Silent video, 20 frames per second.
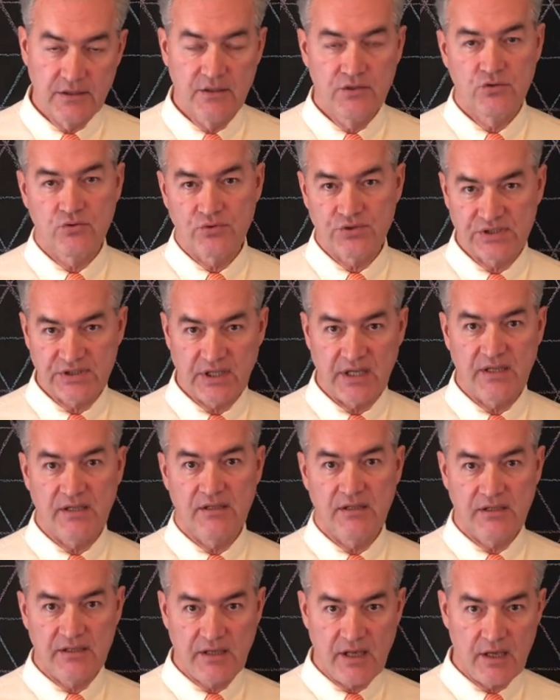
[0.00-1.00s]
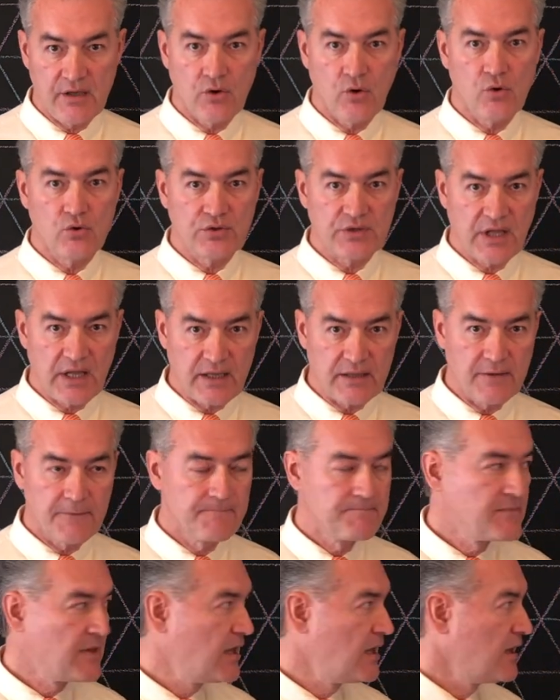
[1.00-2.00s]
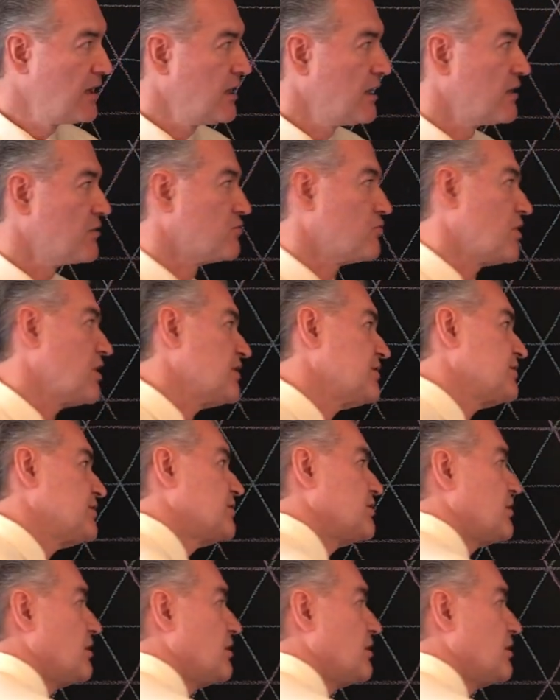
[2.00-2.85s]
to say yay or nay, runs